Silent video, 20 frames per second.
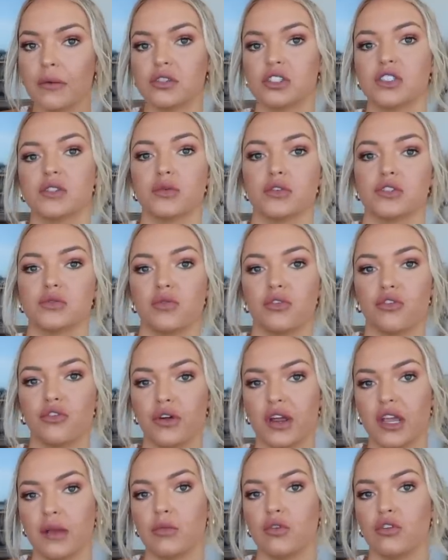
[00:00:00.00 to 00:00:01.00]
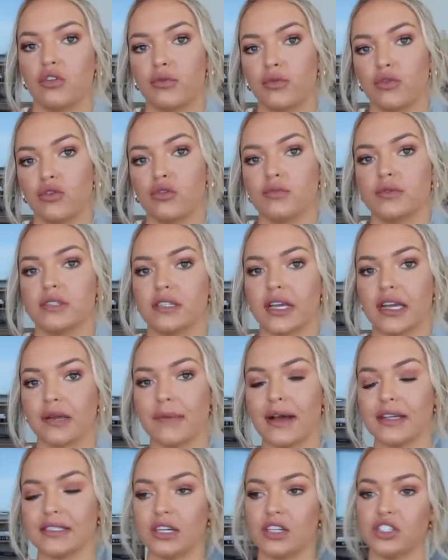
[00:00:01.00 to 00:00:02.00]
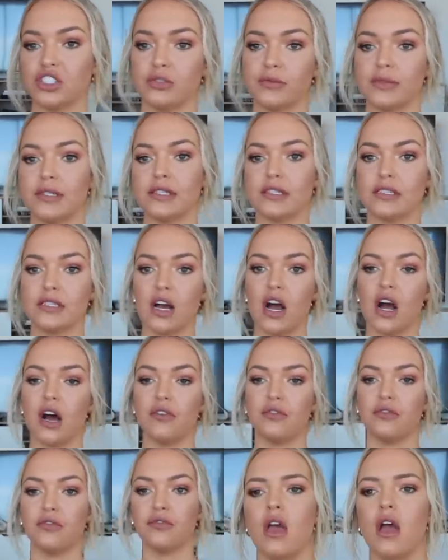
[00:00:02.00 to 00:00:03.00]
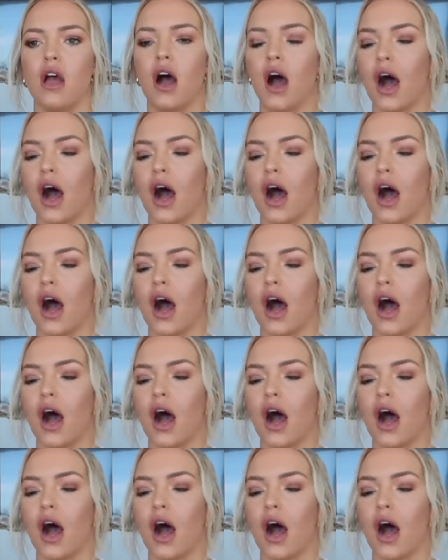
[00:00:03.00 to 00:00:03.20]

because you're supposed to put cream on your boobs and like massage them and stuff.